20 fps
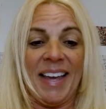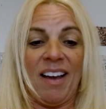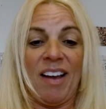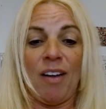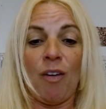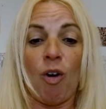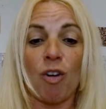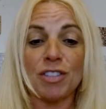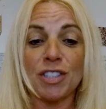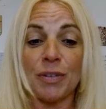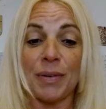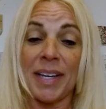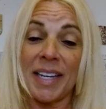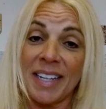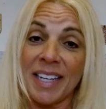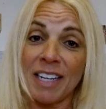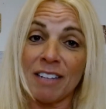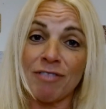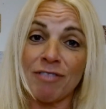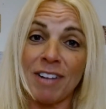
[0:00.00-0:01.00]
And also
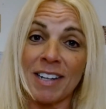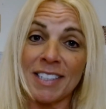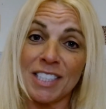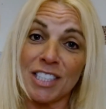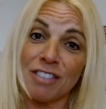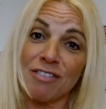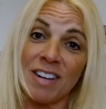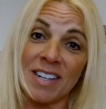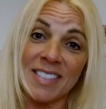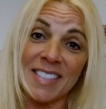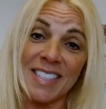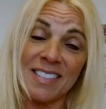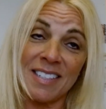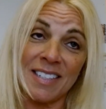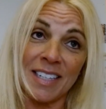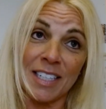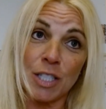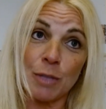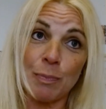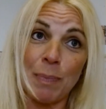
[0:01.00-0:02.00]
eating in restaurants
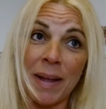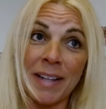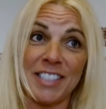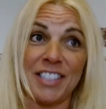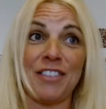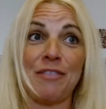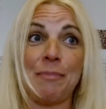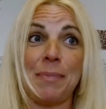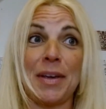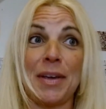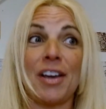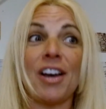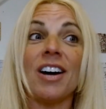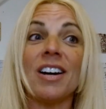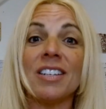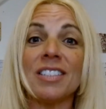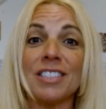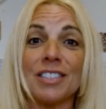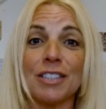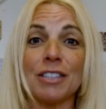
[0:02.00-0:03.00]
isn't expensive
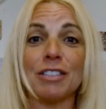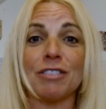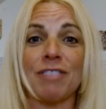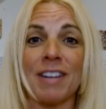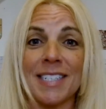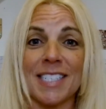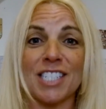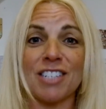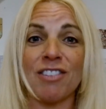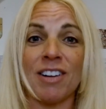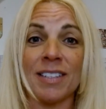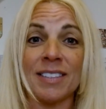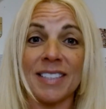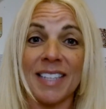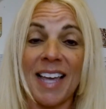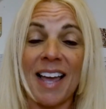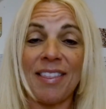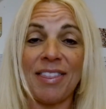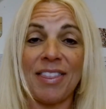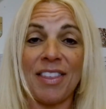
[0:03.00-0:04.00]
because those restaurants
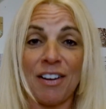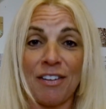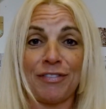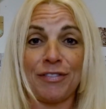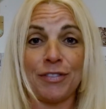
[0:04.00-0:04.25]
get their